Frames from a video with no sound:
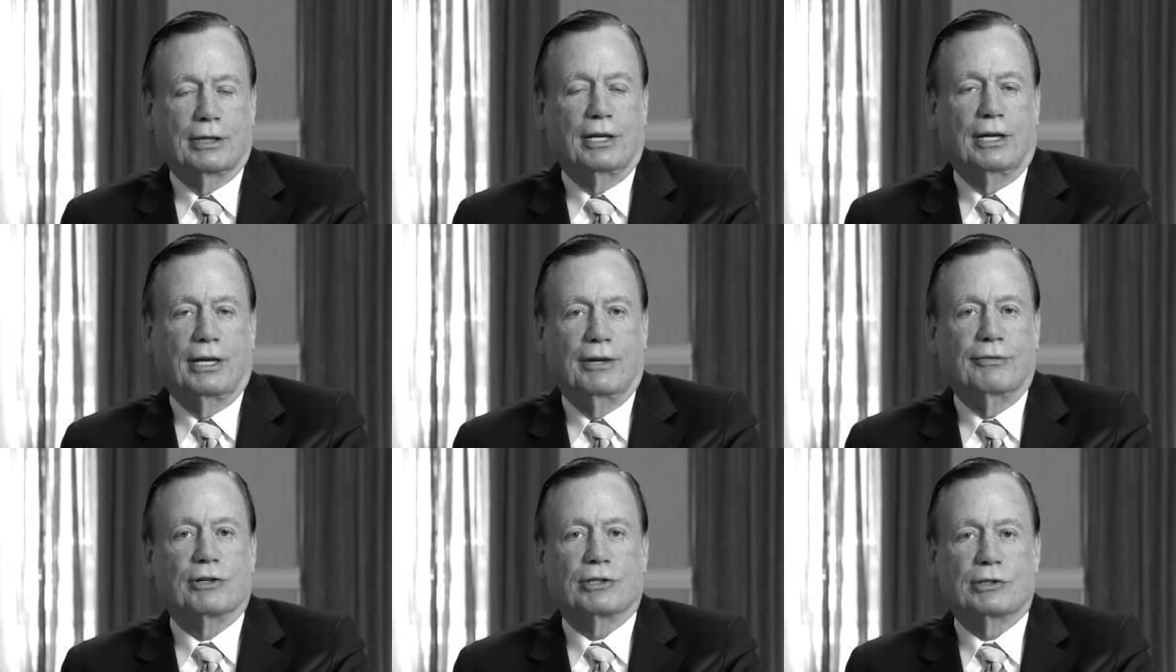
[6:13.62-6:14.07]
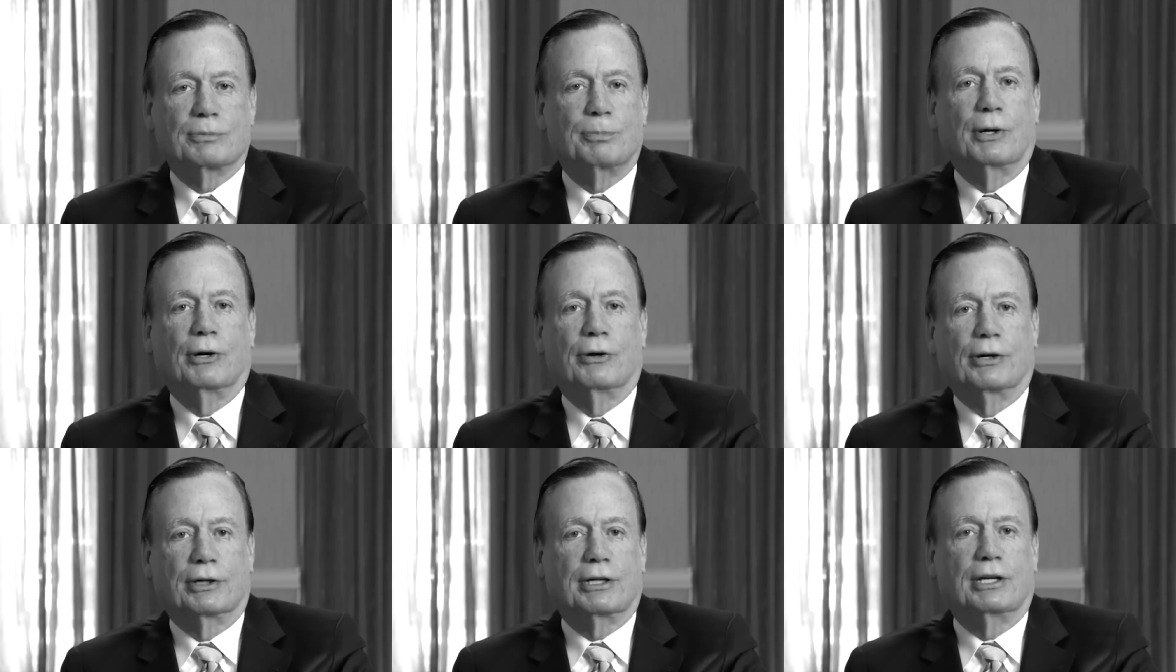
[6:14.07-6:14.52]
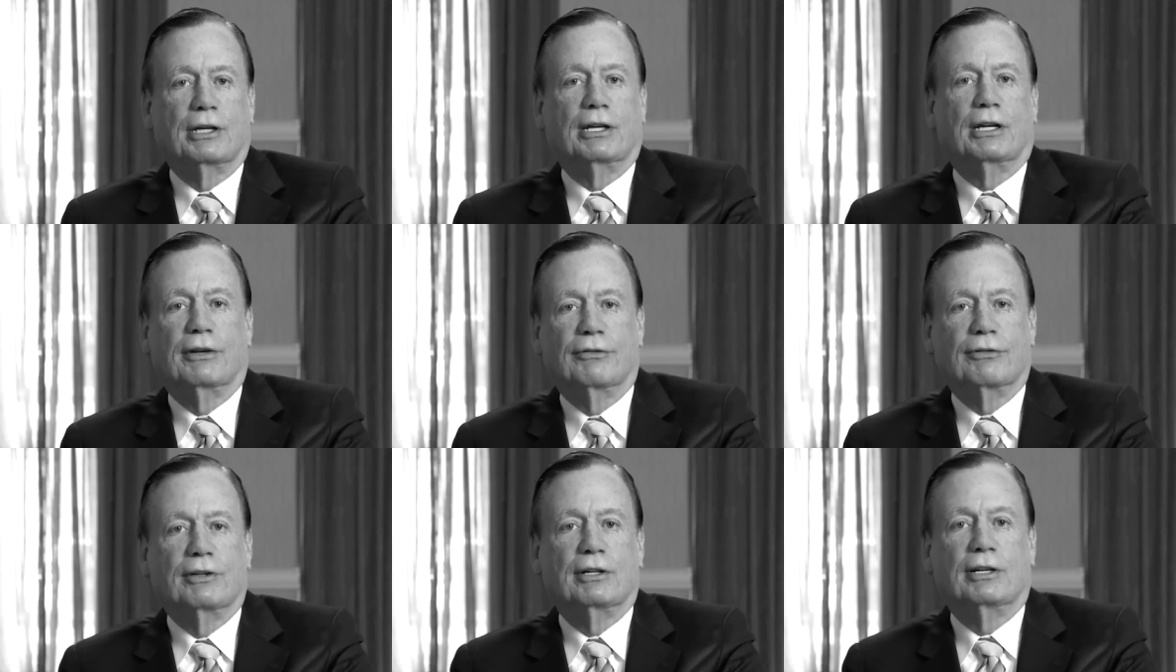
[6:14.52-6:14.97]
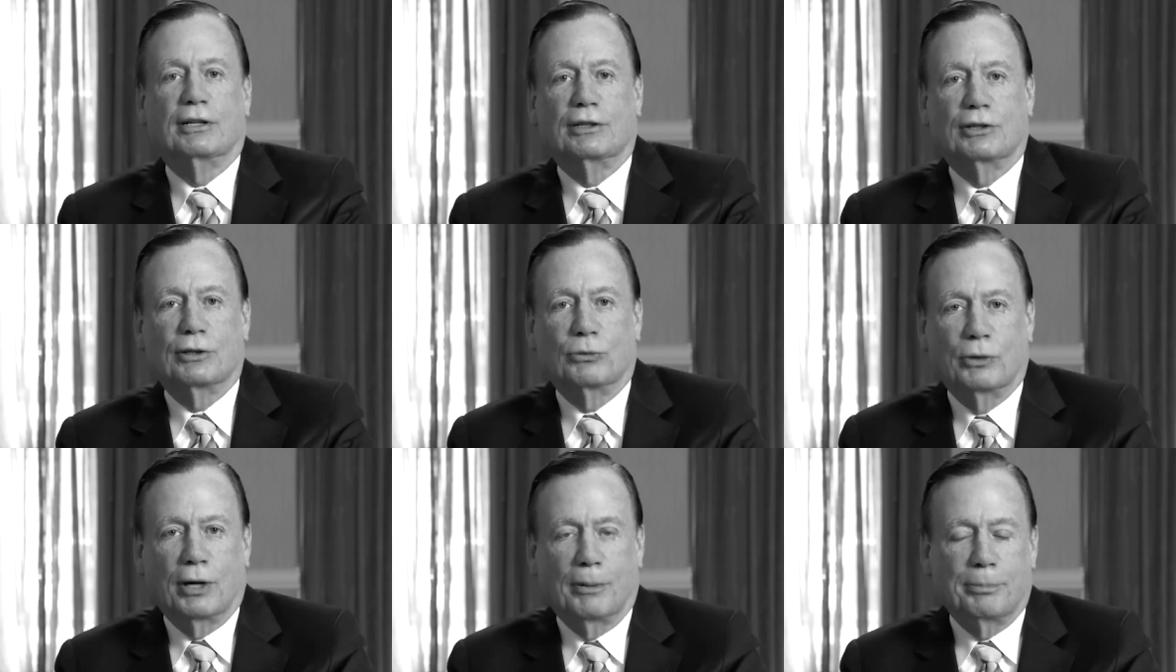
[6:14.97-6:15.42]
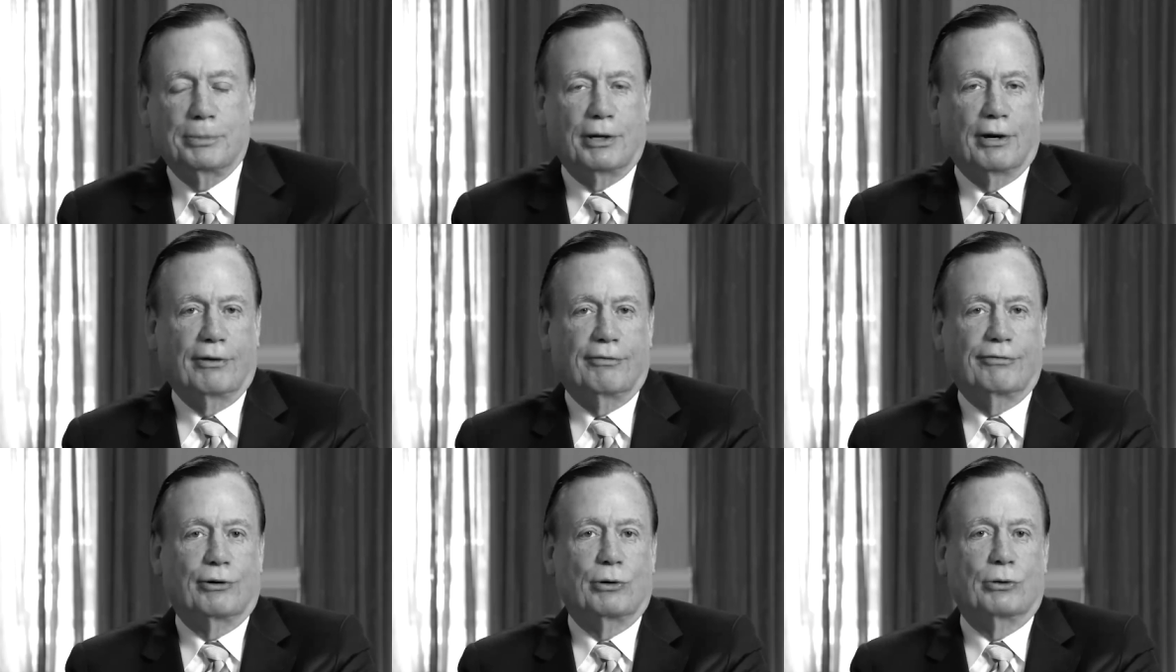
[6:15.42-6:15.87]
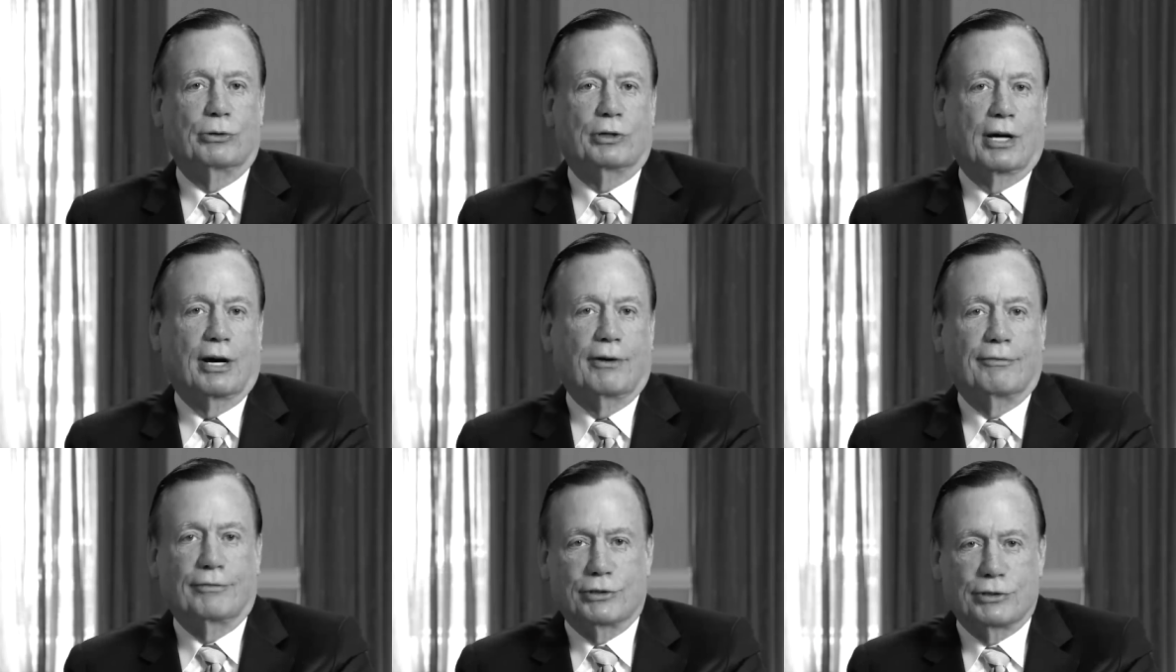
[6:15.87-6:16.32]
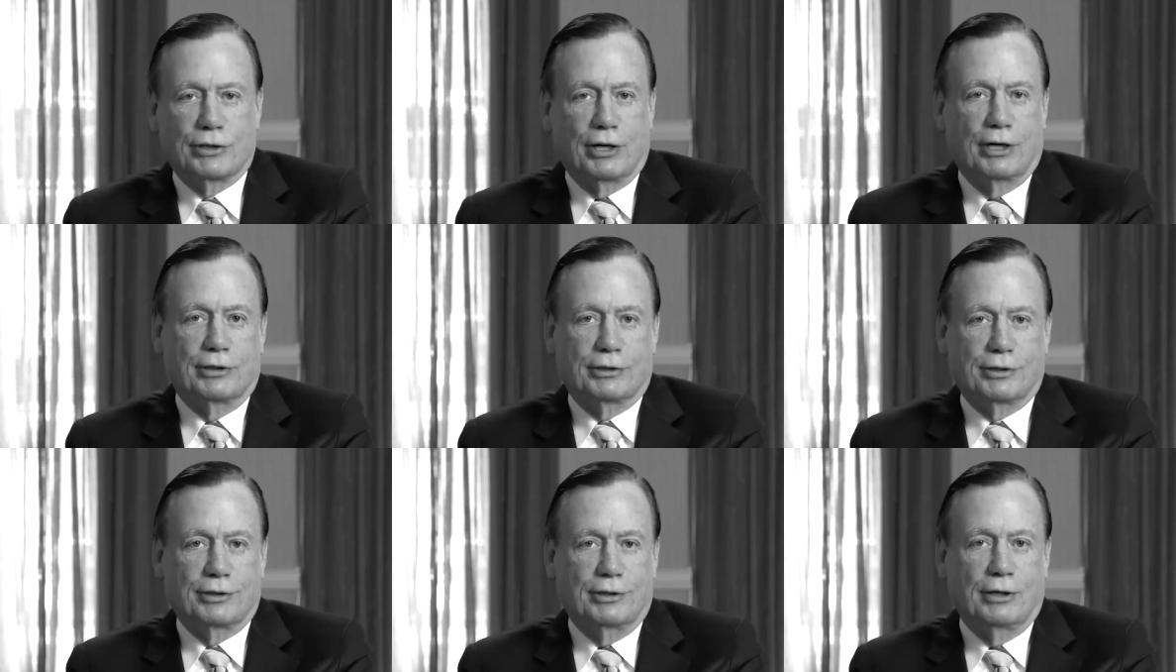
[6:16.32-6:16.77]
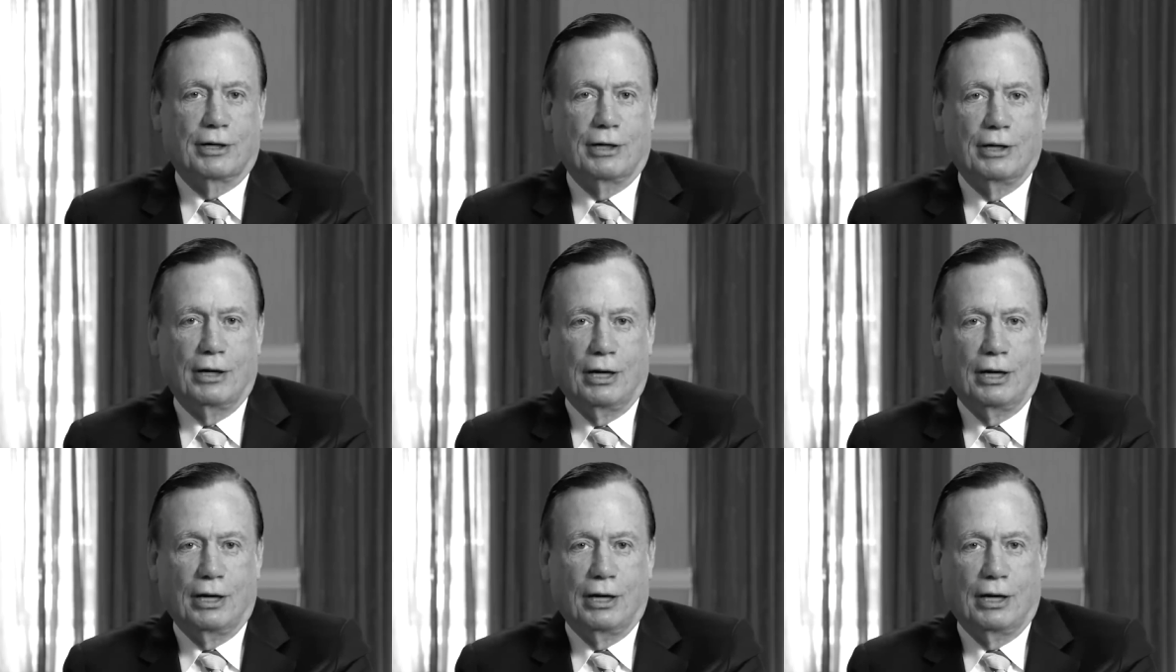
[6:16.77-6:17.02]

the evil spirit can even interrupt our phone conversation,